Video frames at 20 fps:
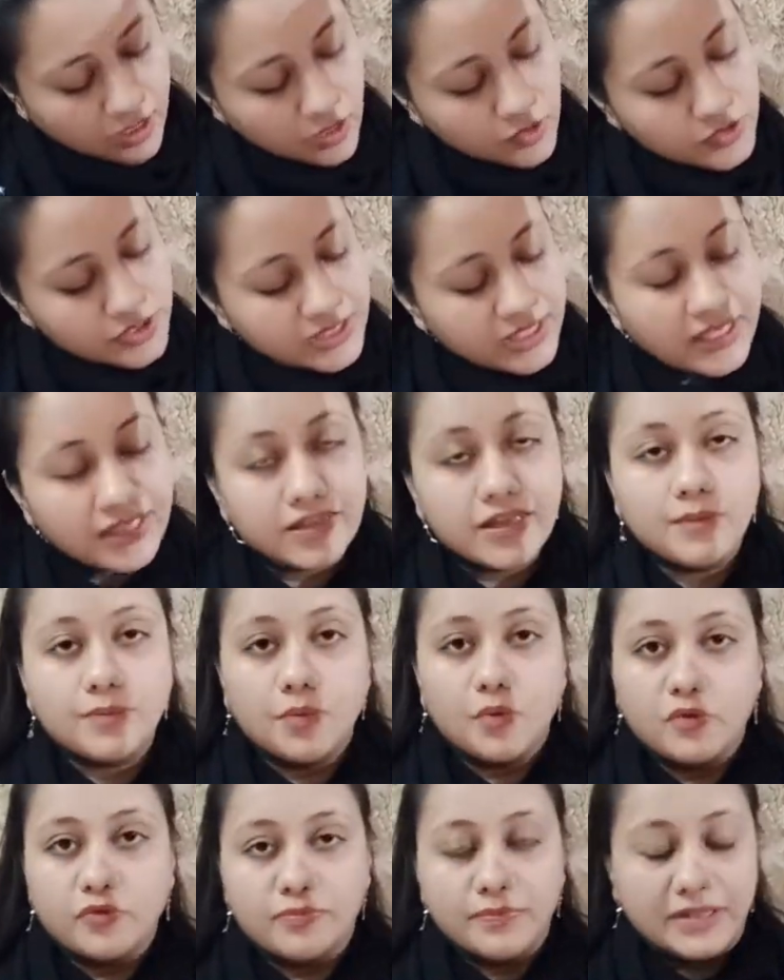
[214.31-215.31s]
Now see
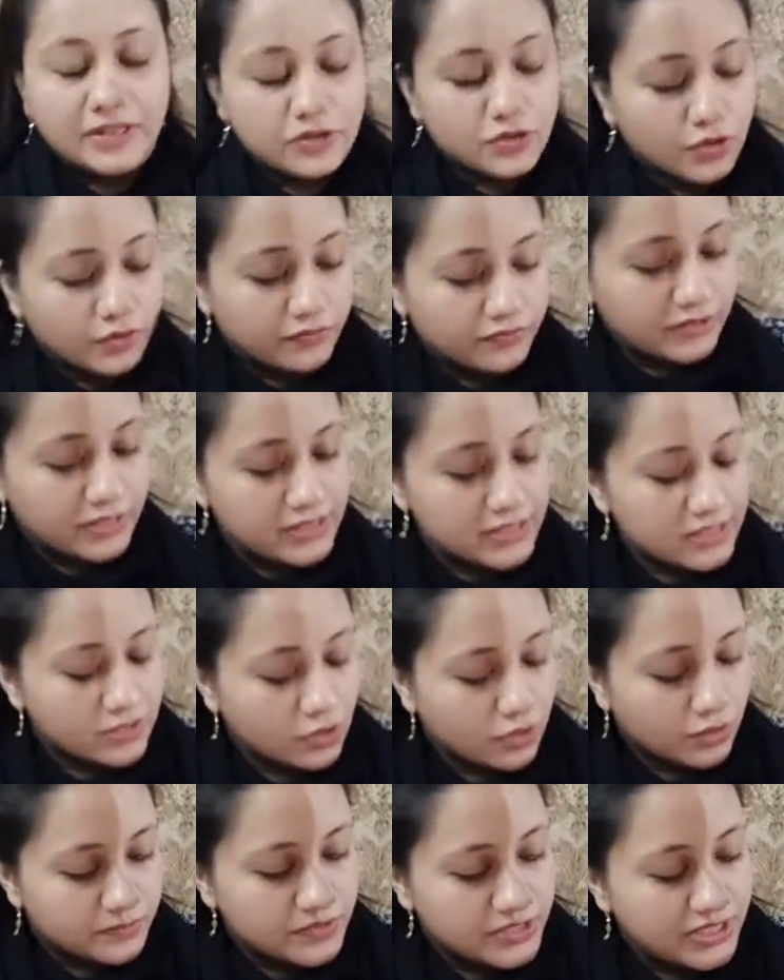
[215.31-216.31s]
the movement of
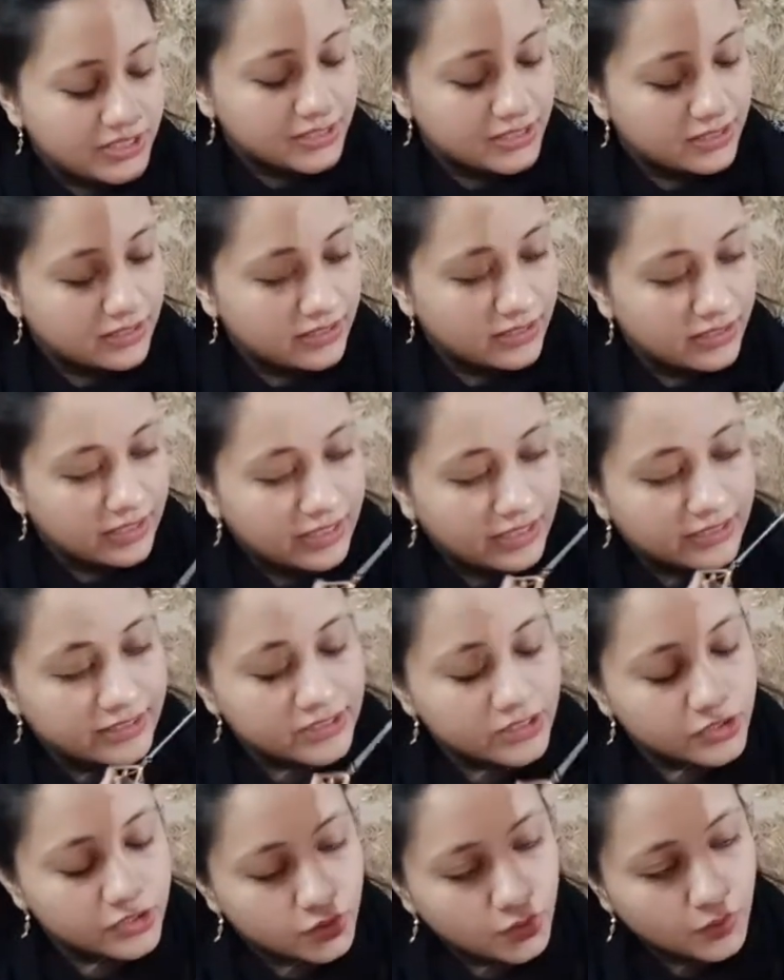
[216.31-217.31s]
this object.
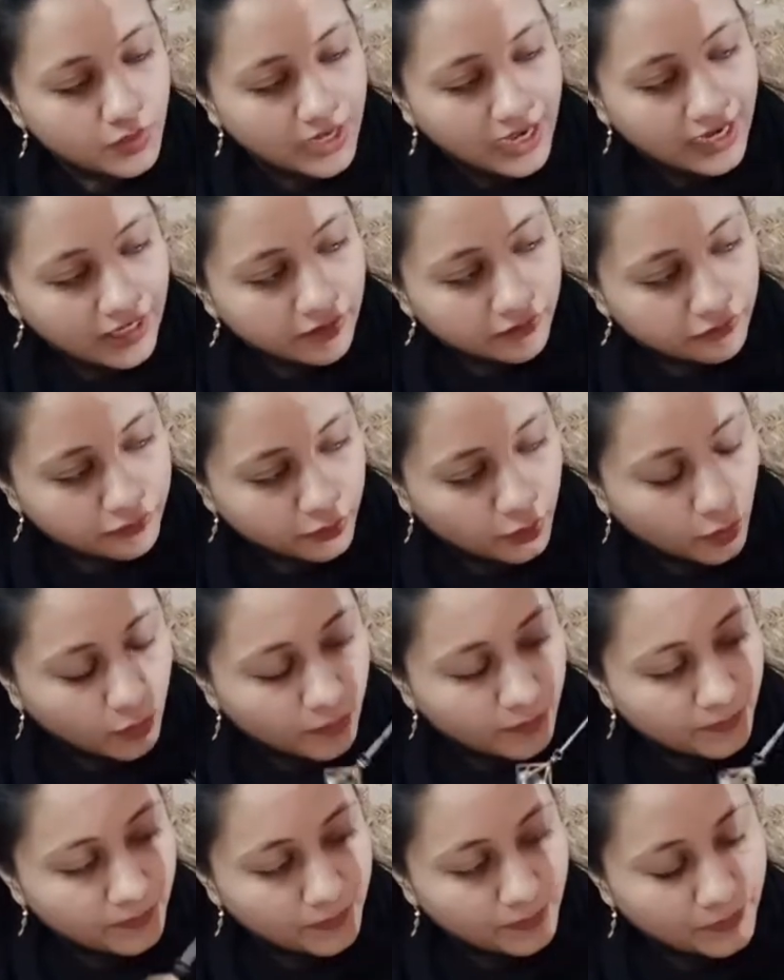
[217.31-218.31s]
It is to and
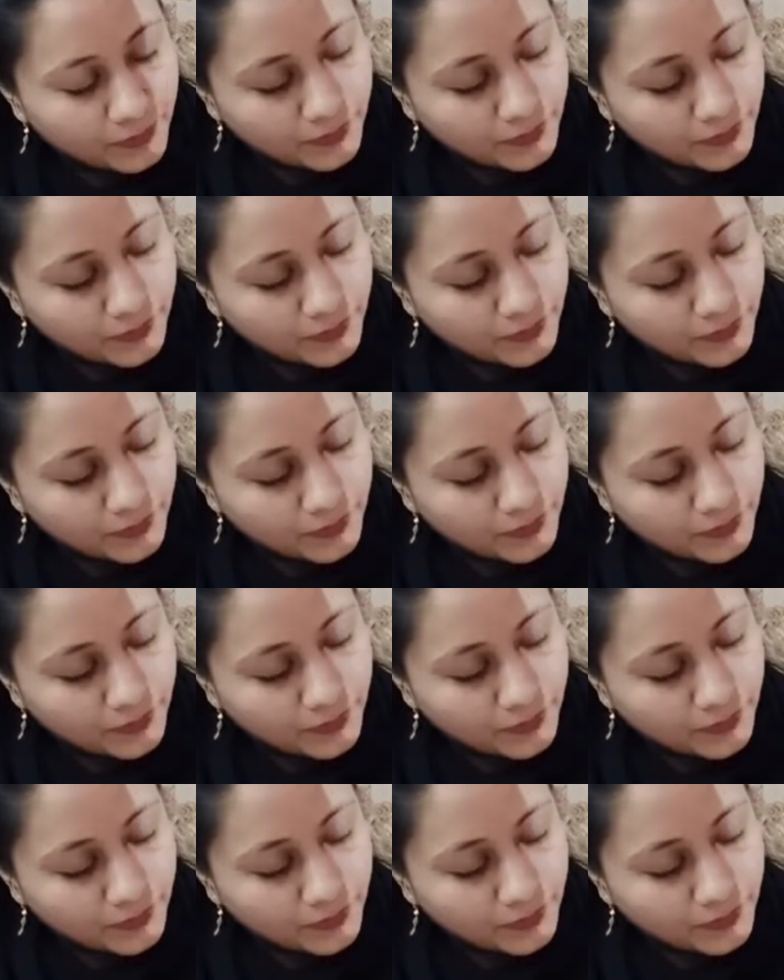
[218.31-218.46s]
fro.